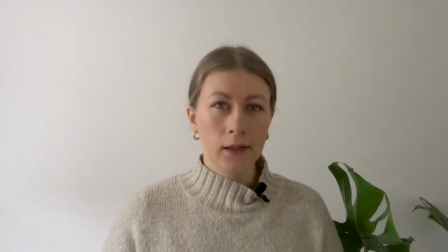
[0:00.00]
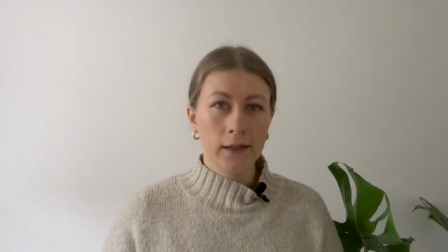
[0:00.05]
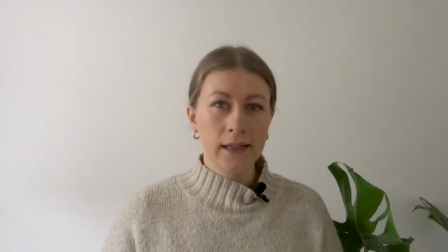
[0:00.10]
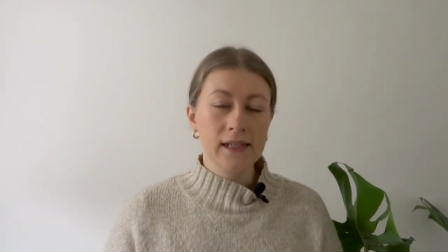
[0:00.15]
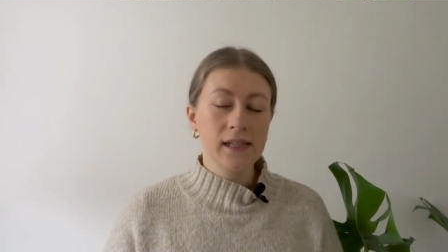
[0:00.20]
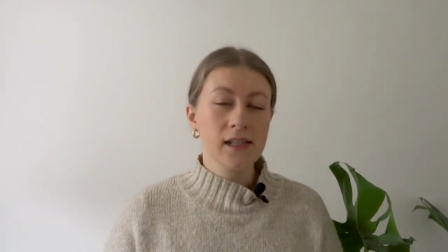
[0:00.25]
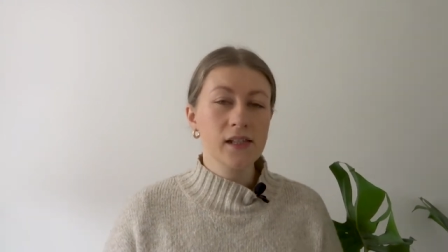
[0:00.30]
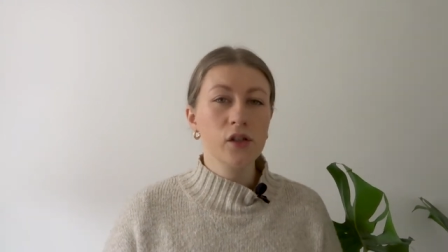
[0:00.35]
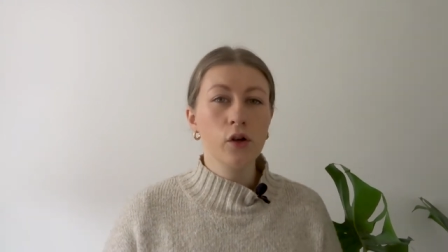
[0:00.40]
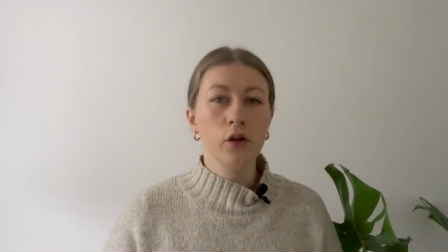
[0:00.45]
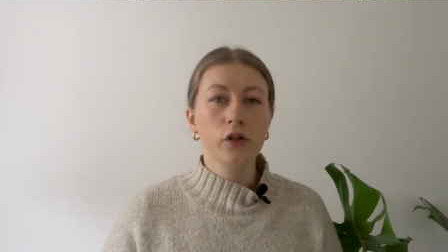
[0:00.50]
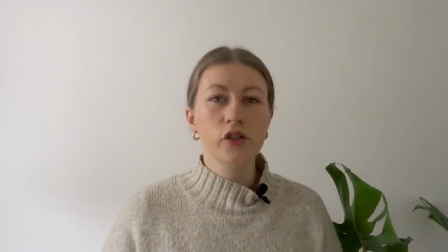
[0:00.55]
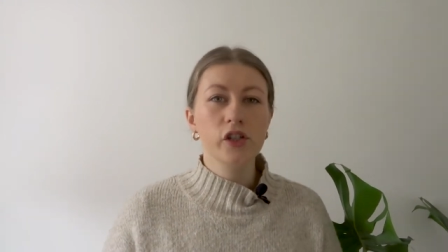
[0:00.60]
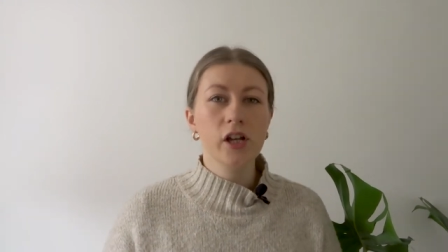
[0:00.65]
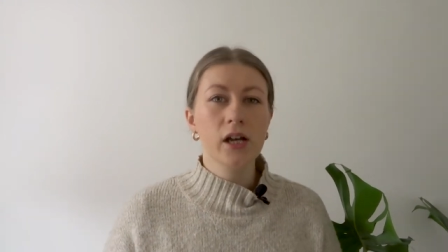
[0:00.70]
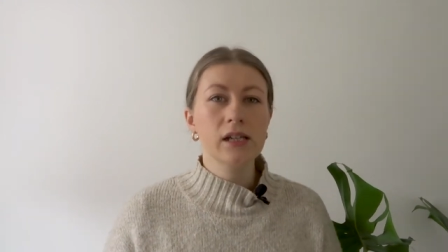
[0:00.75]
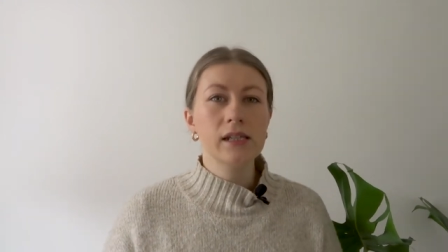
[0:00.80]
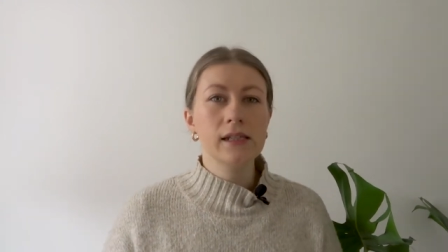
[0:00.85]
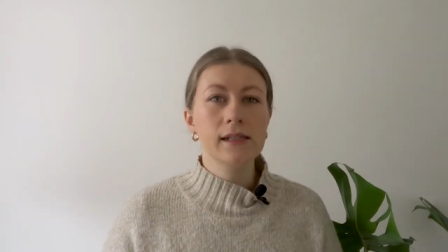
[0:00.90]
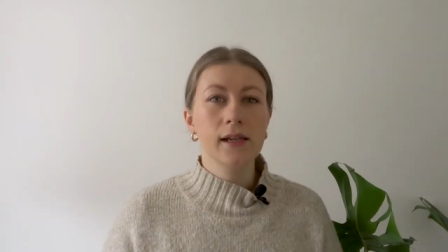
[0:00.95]
This is not
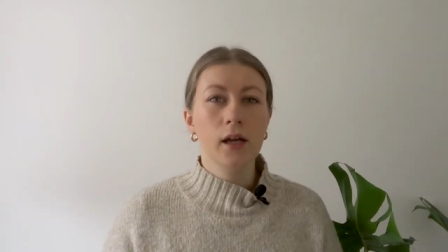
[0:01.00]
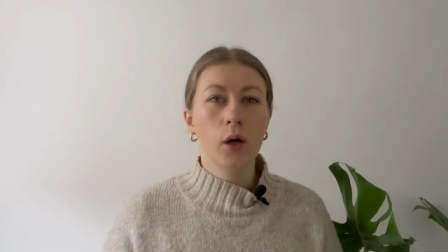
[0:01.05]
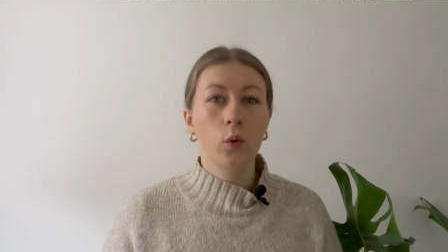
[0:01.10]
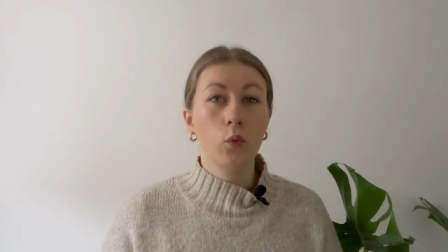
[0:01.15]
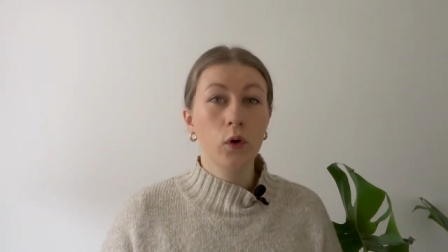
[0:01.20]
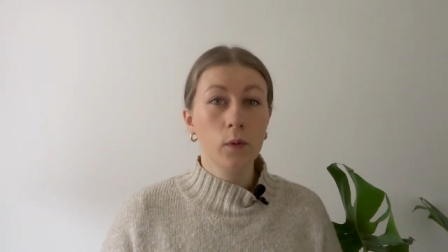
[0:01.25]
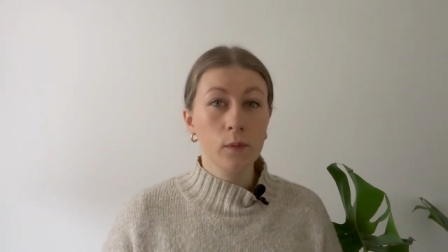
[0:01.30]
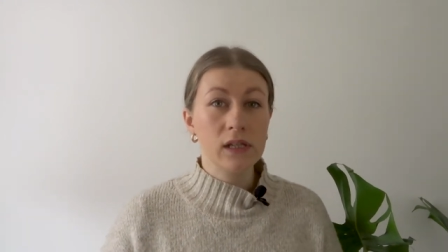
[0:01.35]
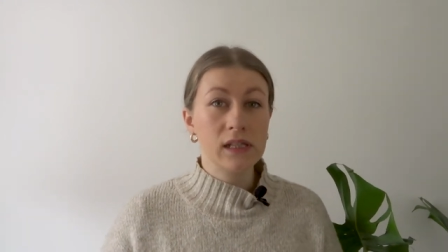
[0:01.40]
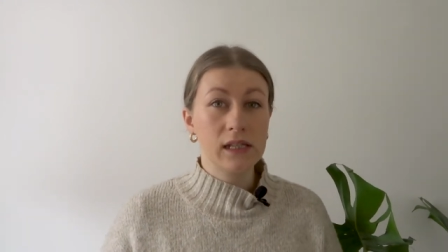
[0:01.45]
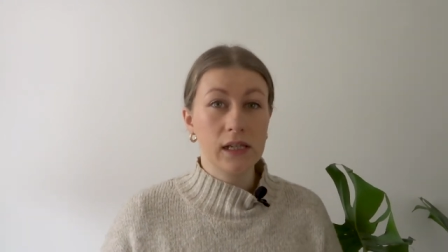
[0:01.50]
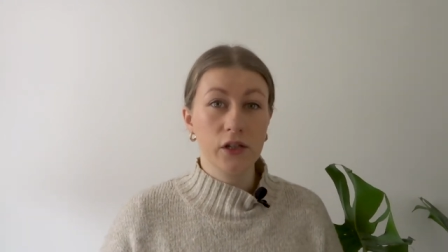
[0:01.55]
just a woman's